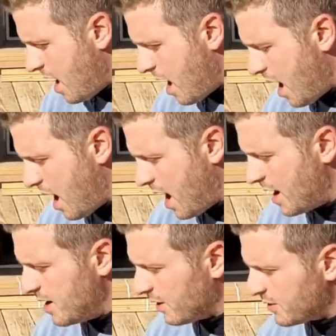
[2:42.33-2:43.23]

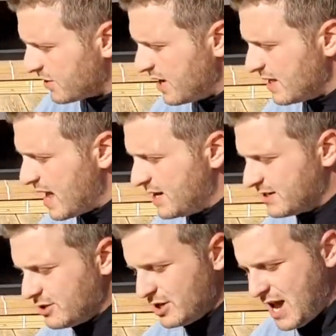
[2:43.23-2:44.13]
Another thing that
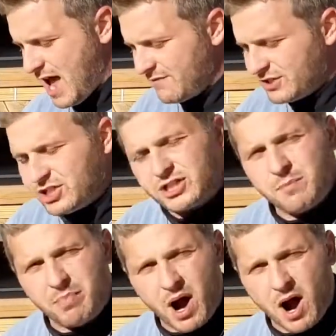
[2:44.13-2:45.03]
is good to have is just a
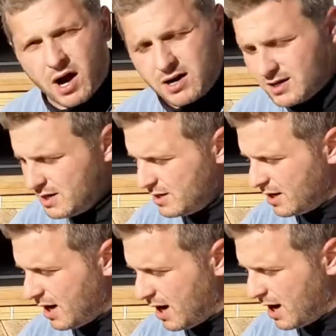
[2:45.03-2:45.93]
bar.
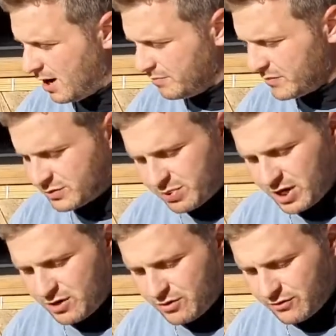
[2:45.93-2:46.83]
It's
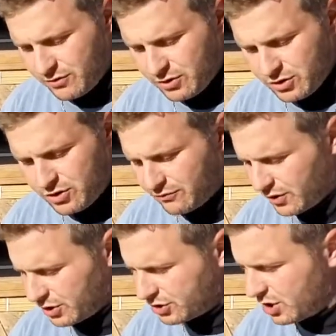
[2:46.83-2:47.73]
pretty
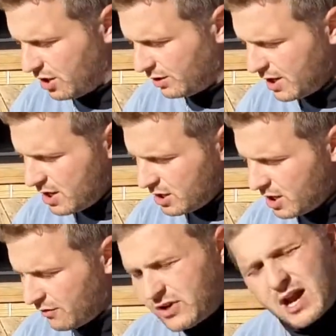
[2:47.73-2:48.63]
universal.
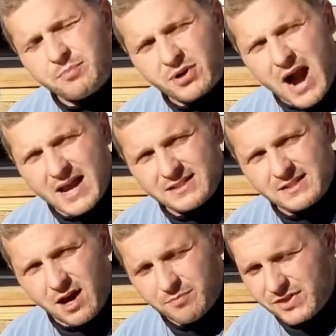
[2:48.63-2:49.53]
If you got to pry
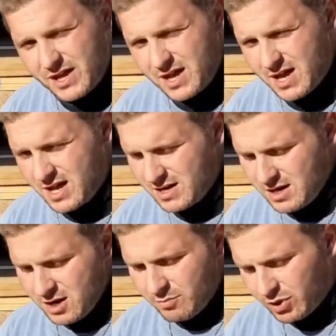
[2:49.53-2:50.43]
something,
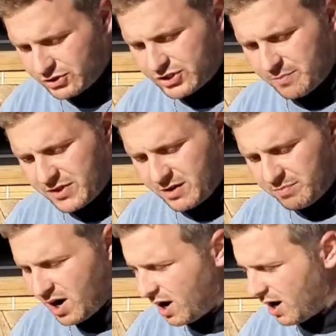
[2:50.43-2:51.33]
pull something
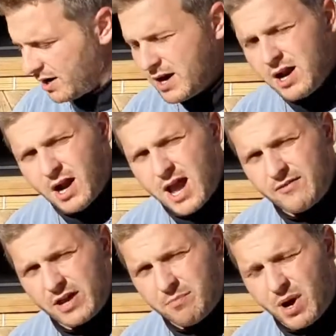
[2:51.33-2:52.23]
apart,
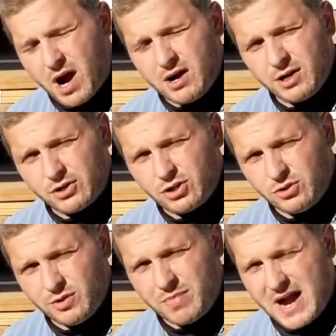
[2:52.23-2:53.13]
having a bar in your
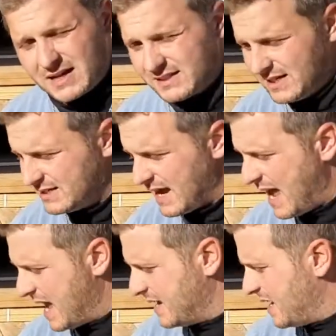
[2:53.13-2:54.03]
toolbox is a
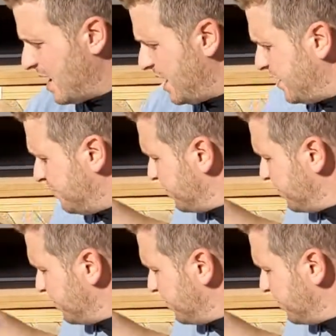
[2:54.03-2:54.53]
handy item.